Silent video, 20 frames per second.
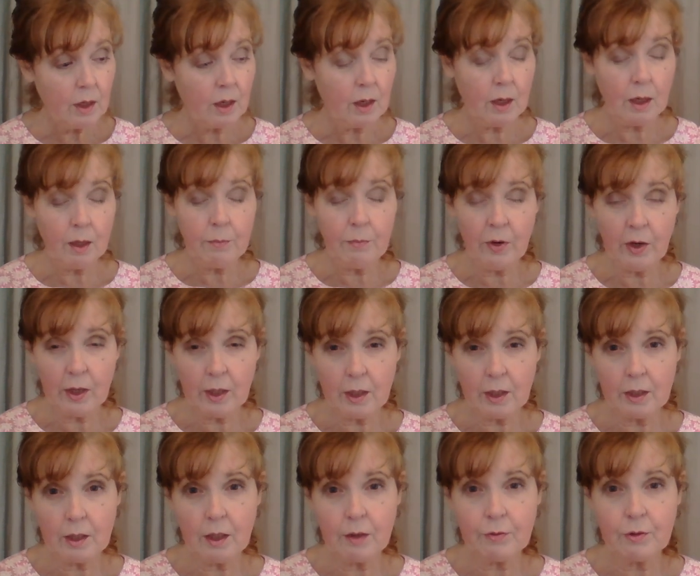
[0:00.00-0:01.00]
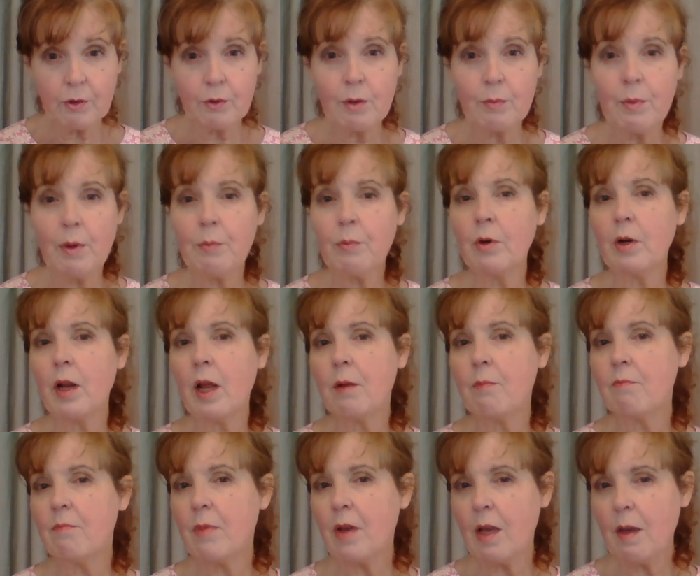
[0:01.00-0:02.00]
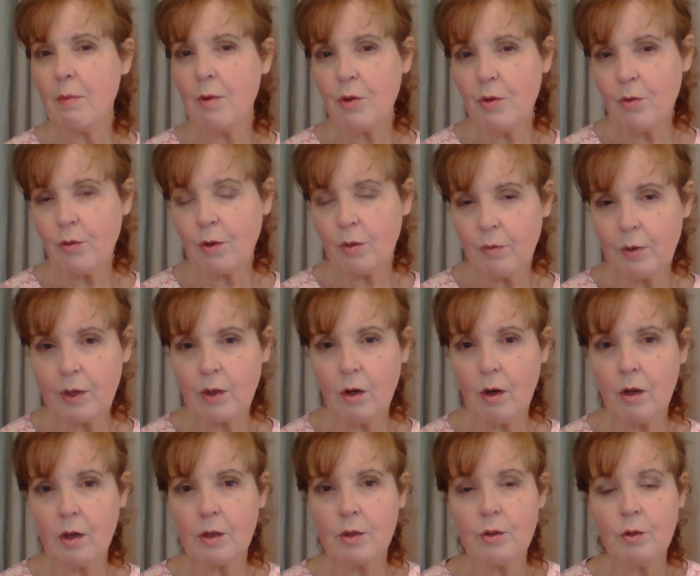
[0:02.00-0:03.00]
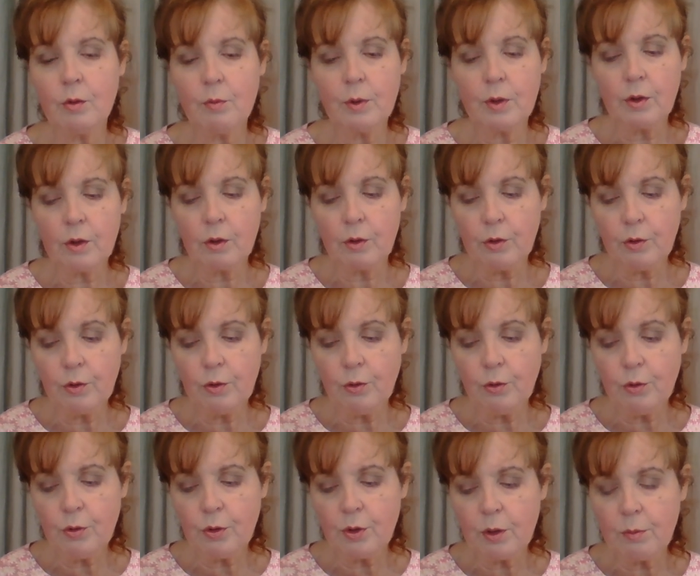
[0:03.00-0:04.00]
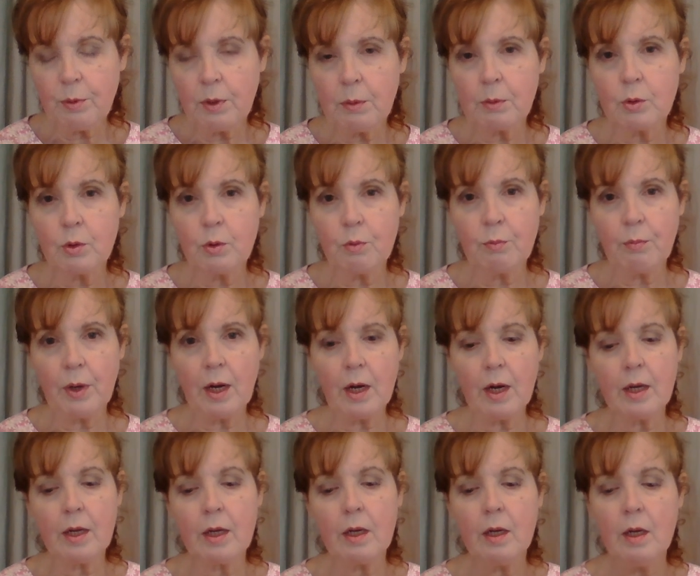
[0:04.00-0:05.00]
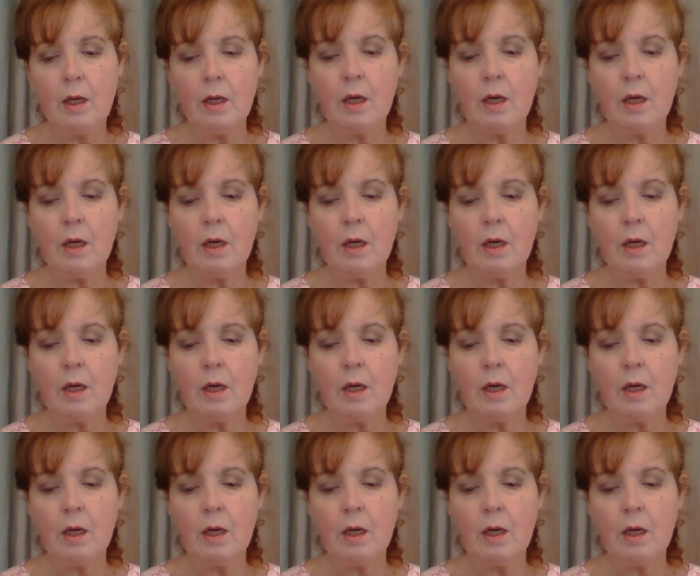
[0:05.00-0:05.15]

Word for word: I'm vital enough to remember it, and maybe you could recall it too, but there you used to be able to buy